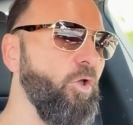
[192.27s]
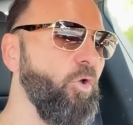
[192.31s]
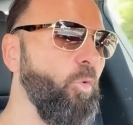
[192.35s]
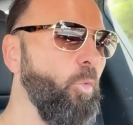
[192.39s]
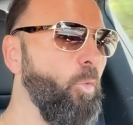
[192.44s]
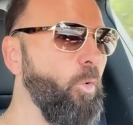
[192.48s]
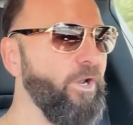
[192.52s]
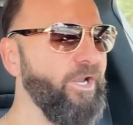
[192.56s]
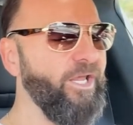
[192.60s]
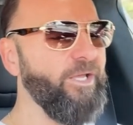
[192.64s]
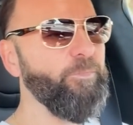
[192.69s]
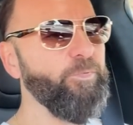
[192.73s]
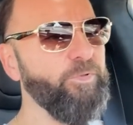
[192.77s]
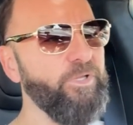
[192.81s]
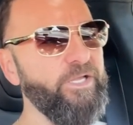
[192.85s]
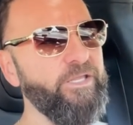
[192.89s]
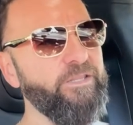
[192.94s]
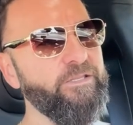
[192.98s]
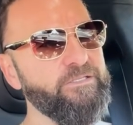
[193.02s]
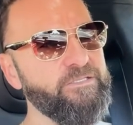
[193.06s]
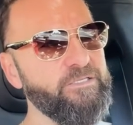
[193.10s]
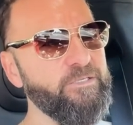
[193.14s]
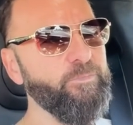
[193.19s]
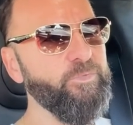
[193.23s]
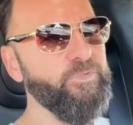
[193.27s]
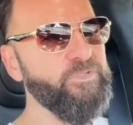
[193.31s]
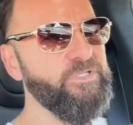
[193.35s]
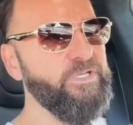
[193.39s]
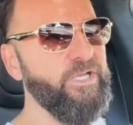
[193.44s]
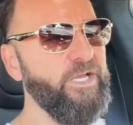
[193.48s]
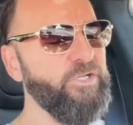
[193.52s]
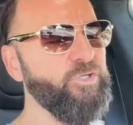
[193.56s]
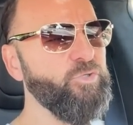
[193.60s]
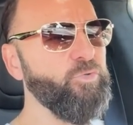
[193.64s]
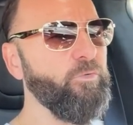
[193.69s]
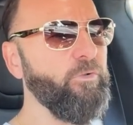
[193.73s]
When I play the simple
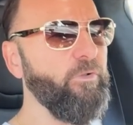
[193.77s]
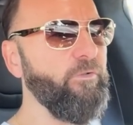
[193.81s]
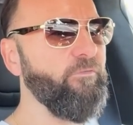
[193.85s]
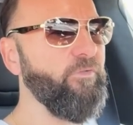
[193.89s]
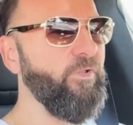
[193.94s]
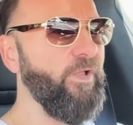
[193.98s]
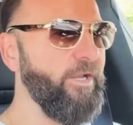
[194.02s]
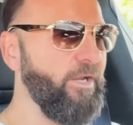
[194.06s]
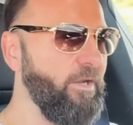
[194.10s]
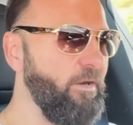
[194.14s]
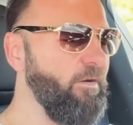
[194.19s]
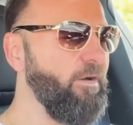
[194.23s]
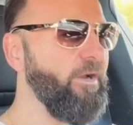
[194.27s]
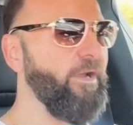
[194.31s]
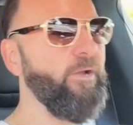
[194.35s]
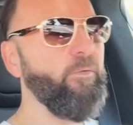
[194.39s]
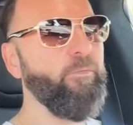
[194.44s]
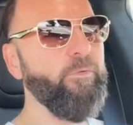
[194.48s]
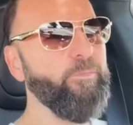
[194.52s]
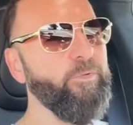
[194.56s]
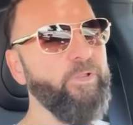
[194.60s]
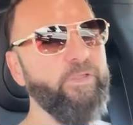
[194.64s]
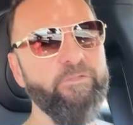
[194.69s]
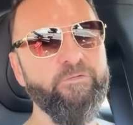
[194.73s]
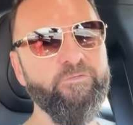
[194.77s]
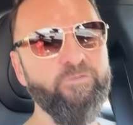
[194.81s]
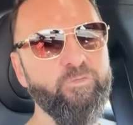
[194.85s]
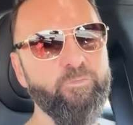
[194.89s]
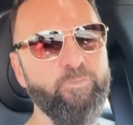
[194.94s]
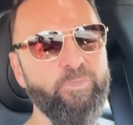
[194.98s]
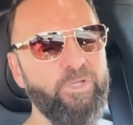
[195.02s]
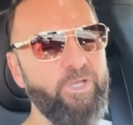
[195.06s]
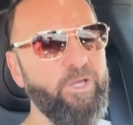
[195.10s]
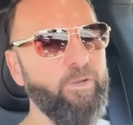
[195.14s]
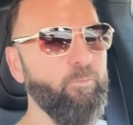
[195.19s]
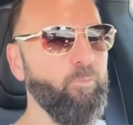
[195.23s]
schedule of like, all right, we play the 2
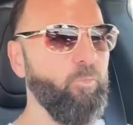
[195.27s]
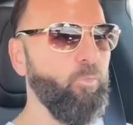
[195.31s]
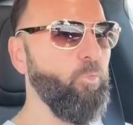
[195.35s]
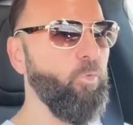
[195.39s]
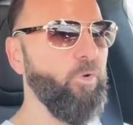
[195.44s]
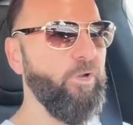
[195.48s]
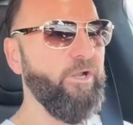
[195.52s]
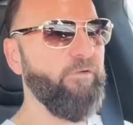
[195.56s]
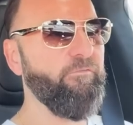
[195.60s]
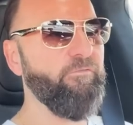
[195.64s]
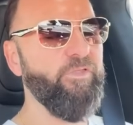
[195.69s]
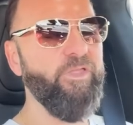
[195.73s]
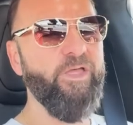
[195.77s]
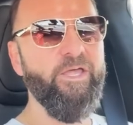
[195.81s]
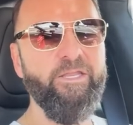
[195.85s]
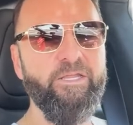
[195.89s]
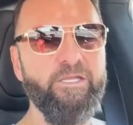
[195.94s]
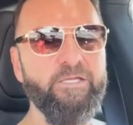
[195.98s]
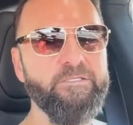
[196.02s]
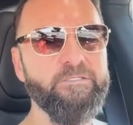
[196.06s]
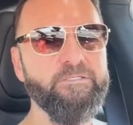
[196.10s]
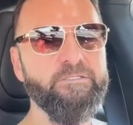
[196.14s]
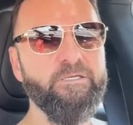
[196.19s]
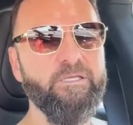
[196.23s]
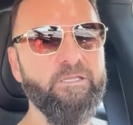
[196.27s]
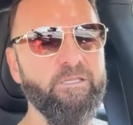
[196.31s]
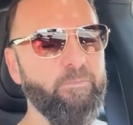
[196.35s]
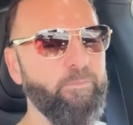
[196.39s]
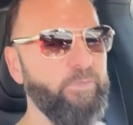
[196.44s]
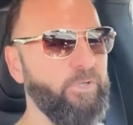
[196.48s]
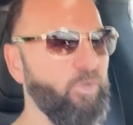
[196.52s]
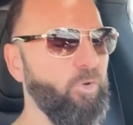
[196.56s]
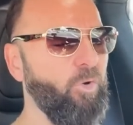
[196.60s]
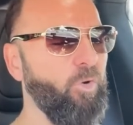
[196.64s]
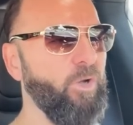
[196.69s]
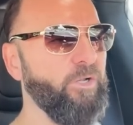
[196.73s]
p.m., whatever that is, and then
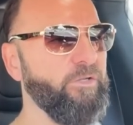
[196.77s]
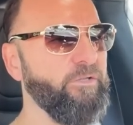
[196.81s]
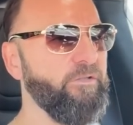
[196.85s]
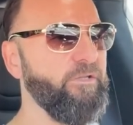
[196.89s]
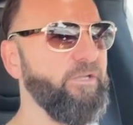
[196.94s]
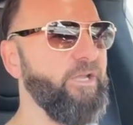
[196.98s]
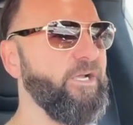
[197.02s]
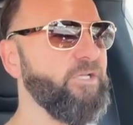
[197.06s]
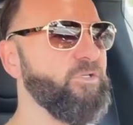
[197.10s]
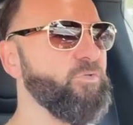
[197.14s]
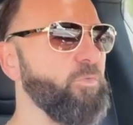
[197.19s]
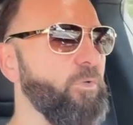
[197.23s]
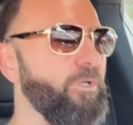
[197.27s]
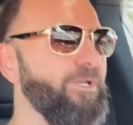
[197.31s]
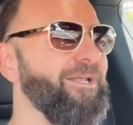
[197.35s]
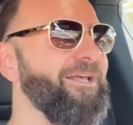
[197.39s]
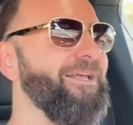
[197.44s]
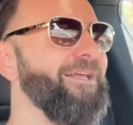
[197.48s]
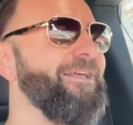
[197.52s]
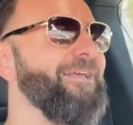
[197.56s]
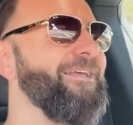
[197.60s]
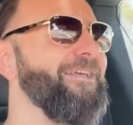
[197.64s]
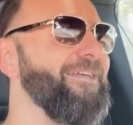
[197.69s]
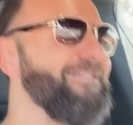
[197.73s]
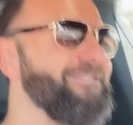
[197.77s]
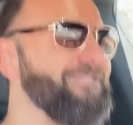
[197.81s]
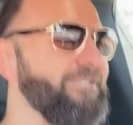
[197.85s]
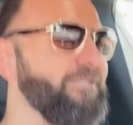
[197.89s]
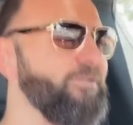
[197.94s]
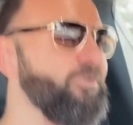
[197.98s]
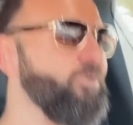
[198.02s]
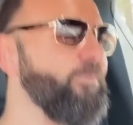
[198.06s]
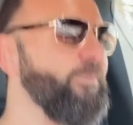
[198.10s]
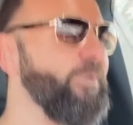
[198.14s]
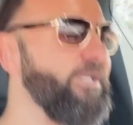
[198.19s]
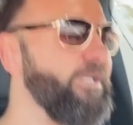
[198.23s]
we go on to the next one, it's a
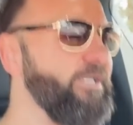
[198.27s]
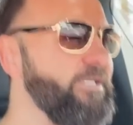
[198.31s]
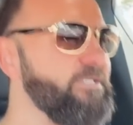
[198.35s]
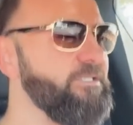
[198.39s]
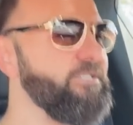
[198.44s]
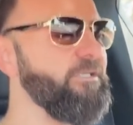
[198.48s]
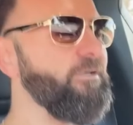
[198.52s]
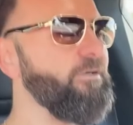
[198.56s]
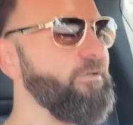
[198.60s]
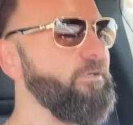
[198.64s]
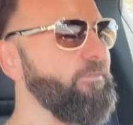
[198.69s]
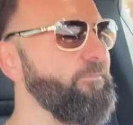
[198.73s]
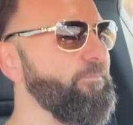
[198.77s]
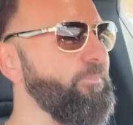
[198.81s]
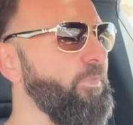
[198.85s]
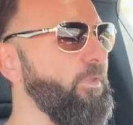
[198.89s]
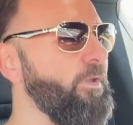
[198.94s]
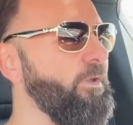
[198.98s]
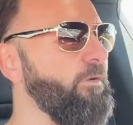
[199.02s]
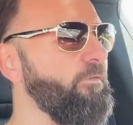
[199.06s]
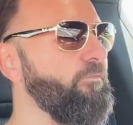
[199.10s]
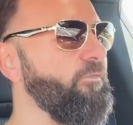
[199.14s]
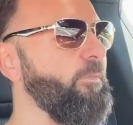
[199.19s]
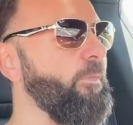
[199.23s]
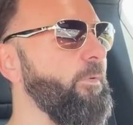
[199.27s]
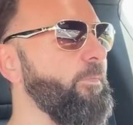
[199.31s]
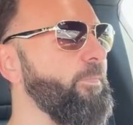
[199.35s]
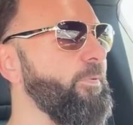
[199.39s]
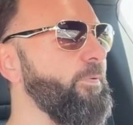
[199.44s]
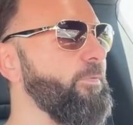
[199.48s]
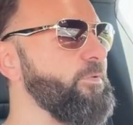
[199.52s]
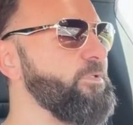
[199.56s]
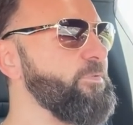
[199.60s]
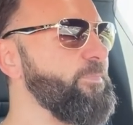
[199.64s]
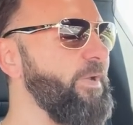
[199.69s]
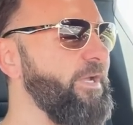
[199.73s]
little bit easier from a
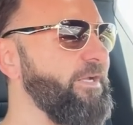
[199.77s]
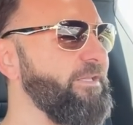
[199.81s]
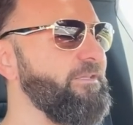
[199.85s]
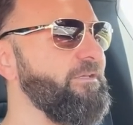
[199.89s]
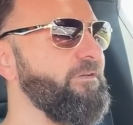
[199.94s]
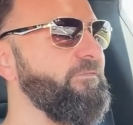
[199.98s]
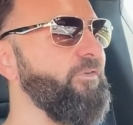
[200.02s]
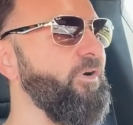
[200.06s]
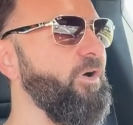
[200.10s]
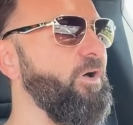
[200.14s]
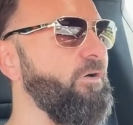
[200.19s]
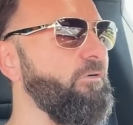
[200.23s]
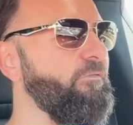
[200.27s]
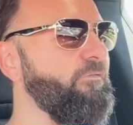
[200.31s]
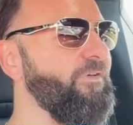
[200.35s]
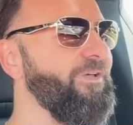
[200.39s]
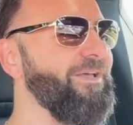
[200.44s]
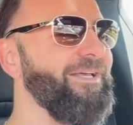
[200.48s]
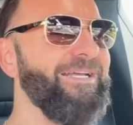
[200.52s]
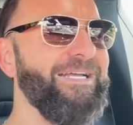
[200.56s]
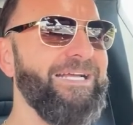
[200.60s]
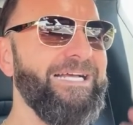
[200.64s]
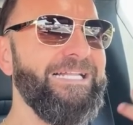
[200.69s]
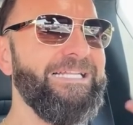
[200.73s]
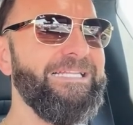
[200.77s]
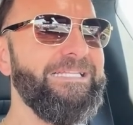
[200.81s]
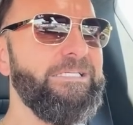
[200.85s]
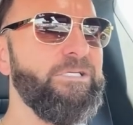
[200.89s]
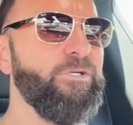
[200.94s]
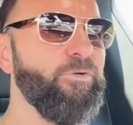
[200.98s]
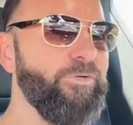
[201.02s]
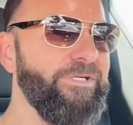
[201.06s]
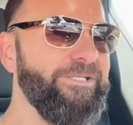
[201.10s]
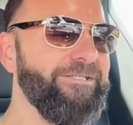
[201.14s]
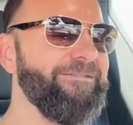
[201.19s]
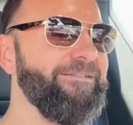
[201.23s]
perspective of
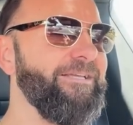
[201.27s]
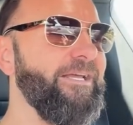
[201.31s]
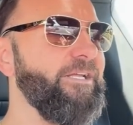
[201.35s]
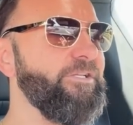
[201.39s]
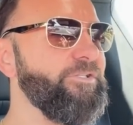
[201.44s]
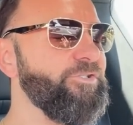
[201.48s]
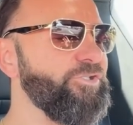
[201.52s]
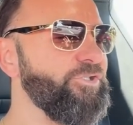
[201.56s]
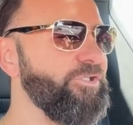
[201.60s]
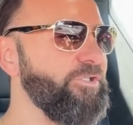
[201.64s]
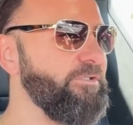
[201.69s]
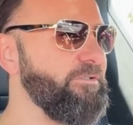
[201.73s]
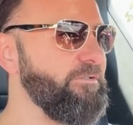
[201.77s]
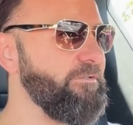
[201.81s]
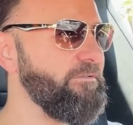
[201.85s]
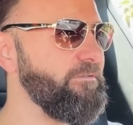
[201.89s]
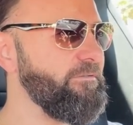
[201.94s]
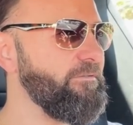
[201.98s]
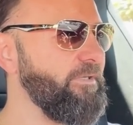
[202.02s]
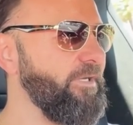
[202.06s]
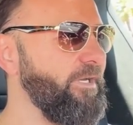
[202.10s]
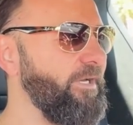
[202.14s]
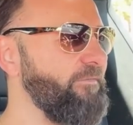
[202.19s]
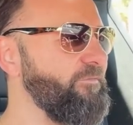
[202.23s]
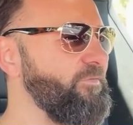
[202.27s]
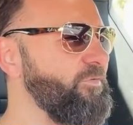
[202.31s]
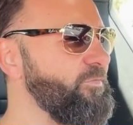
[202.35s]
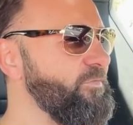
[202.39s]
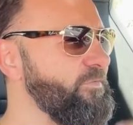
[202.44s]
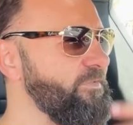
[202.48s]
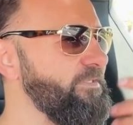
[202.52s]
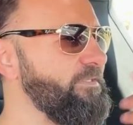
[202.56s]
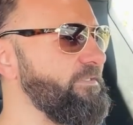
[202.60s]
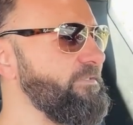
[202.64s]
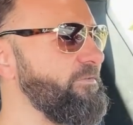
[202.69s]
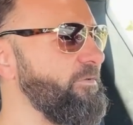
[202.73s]
clear intention. Okay, I've
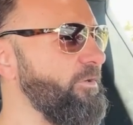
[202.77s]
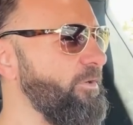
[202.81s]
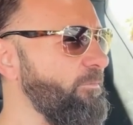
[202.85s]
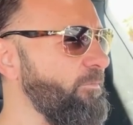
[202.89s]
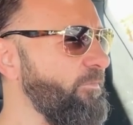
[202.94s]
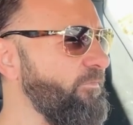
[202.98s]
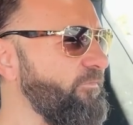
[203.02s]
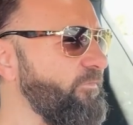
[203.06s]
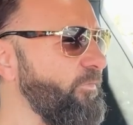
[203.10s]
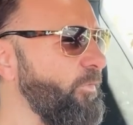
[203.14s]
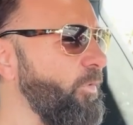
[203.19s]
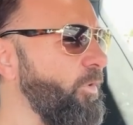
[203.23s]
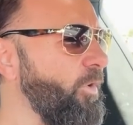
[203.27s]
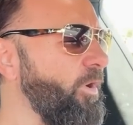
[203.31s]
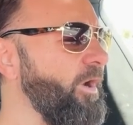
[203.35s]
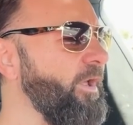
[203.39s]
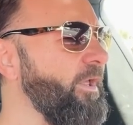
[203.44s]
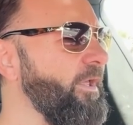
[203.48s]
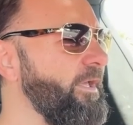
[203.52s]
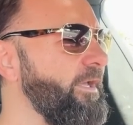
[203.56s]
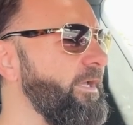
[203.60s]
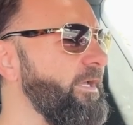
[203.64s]
used this term before.